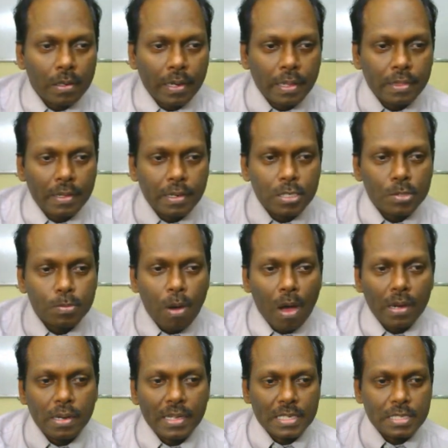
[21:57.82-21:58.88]
T3
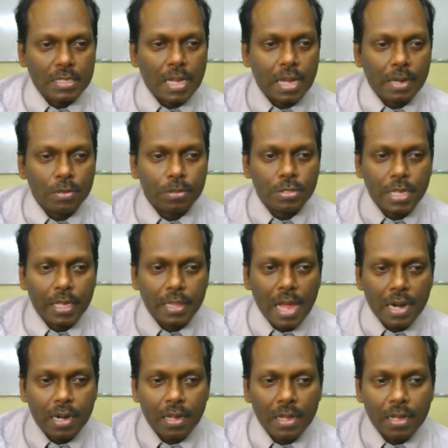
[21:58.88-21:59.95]
small. Yes, I could see
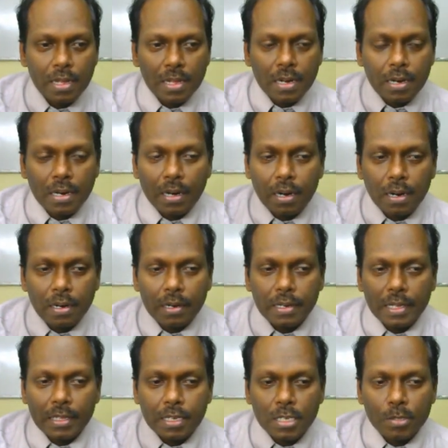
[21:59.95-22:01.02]
that.
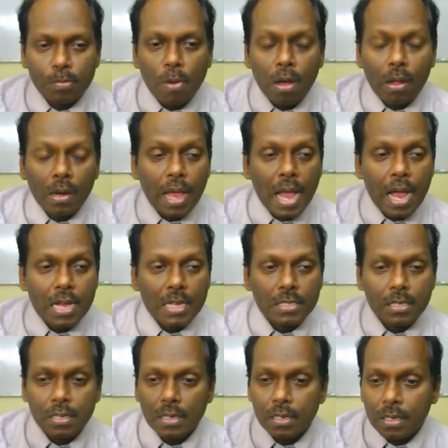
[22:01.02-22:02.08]
T3 small
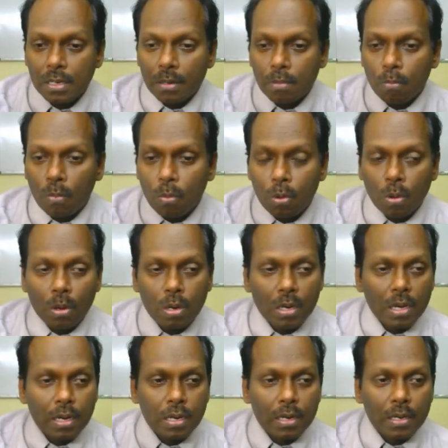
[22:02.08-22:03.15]
has
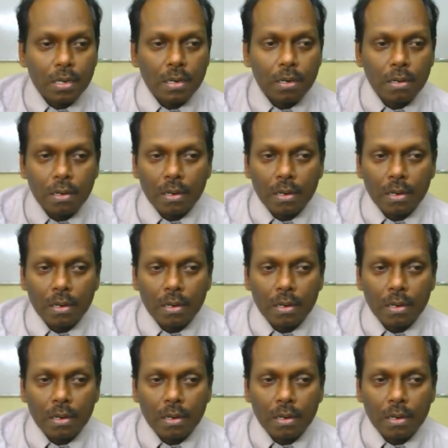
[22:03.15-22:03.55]
more